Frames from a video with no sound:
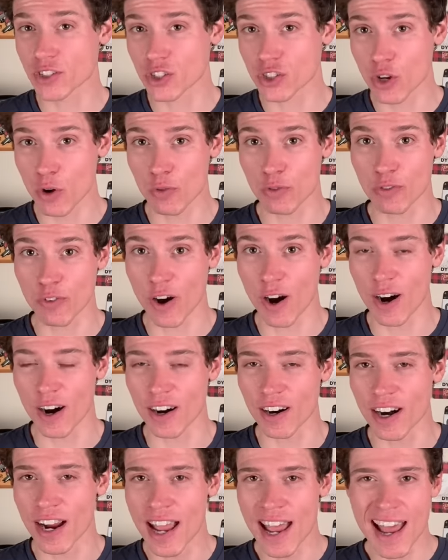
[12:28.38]
so
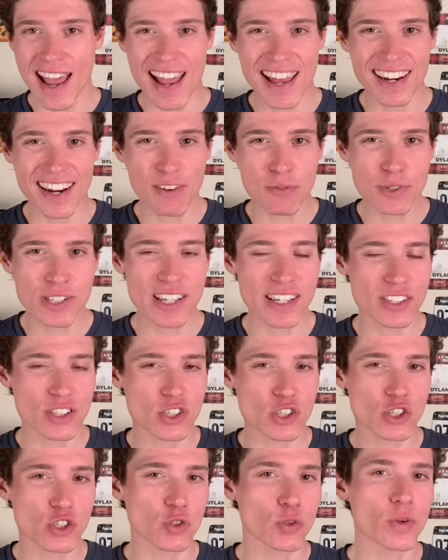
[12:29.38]
far, and I was
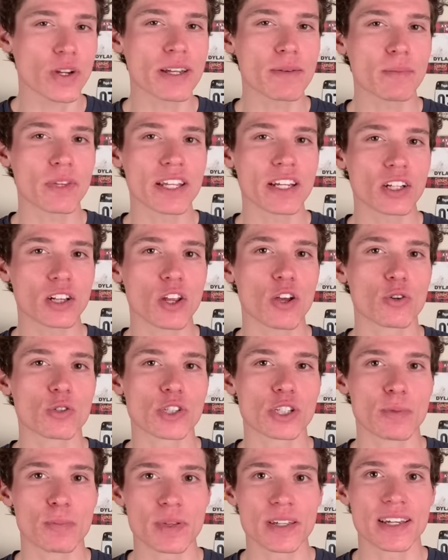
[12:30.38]
extremely
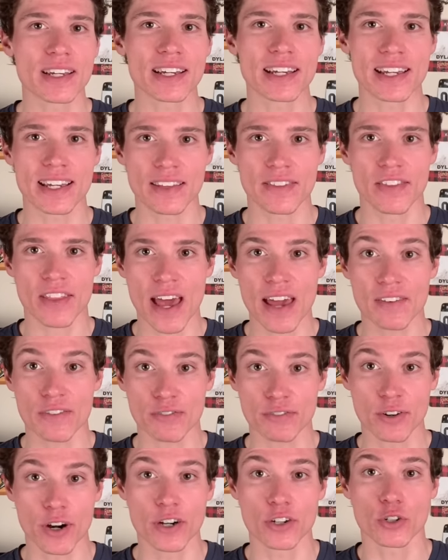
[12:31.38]
close to being in that
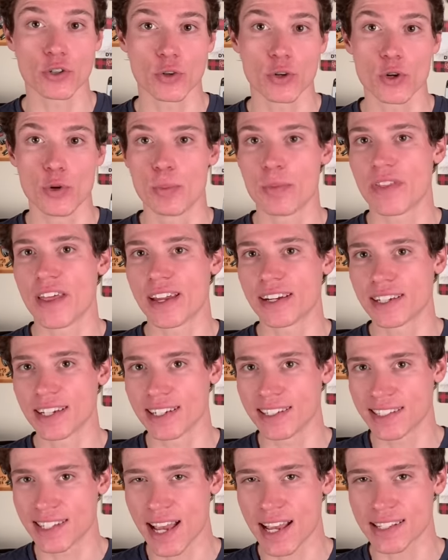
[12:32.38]
front group that
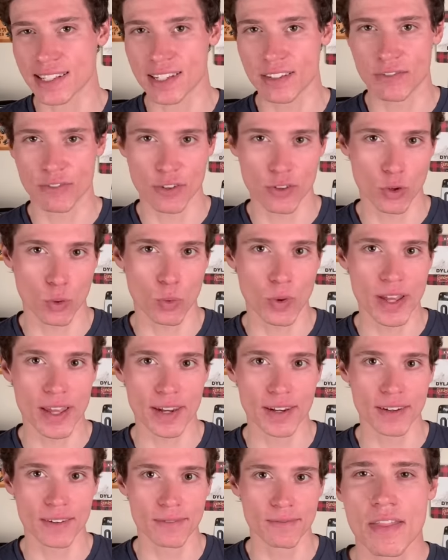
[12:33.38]
contested for the
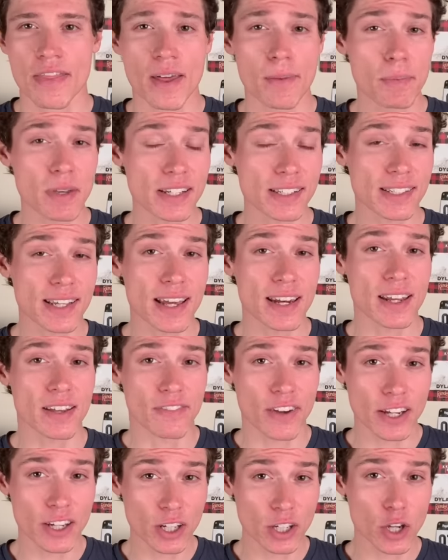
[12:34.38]
win. That being said, if
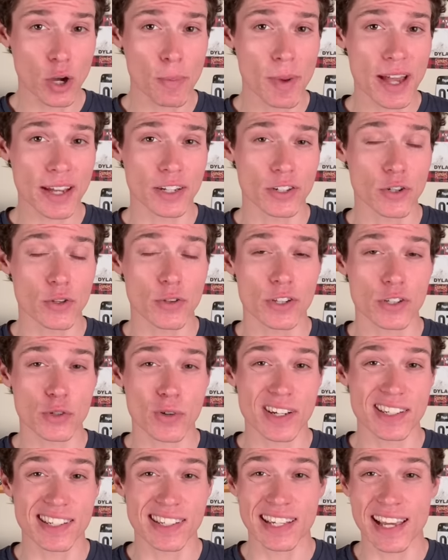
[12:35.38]
I could go back and do this
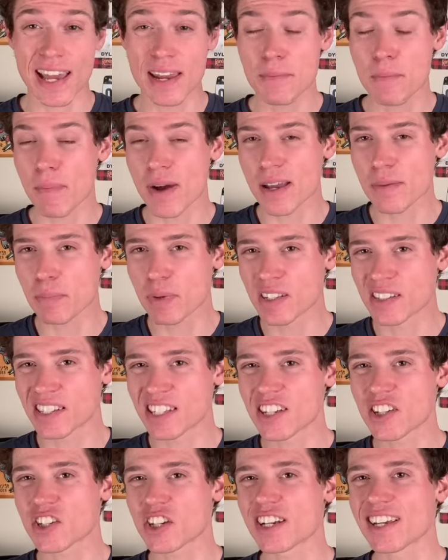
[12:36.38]
race again, my
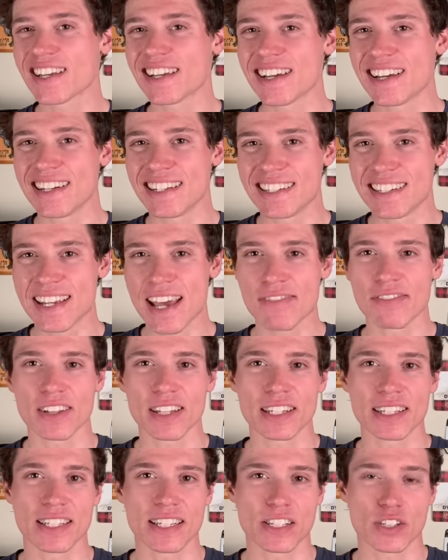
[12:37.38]
positioning
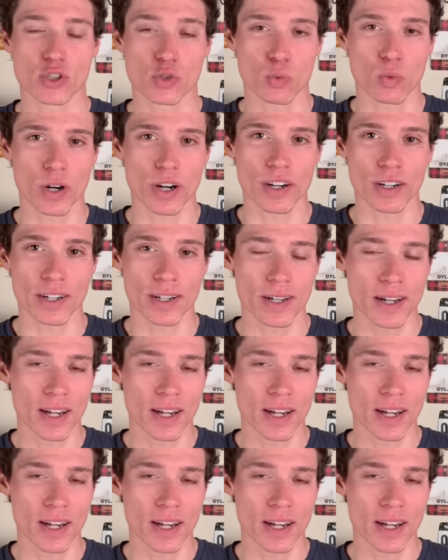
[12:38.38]
definitely needs work.